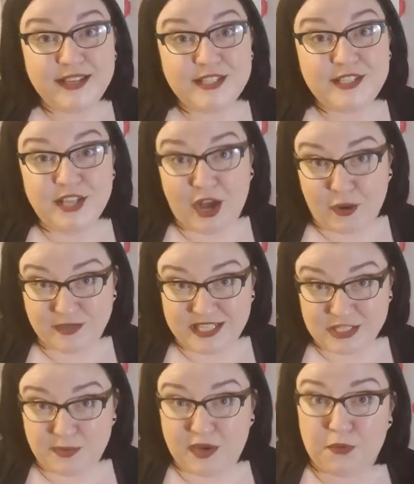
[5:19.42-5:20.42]
So,
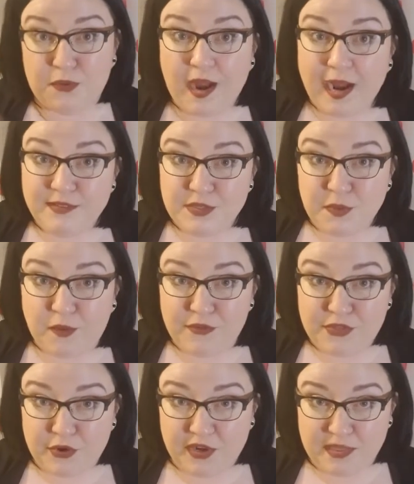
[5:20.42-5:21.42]
since we arrived at
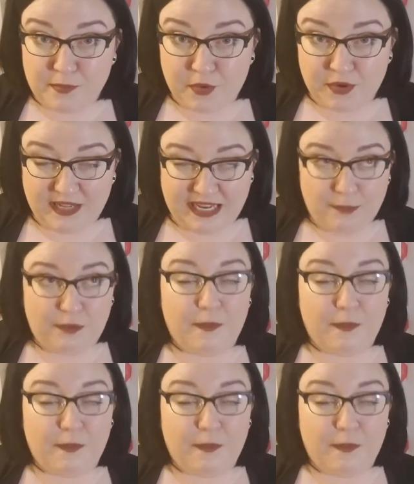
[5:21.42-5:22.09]
12:30 in the morning,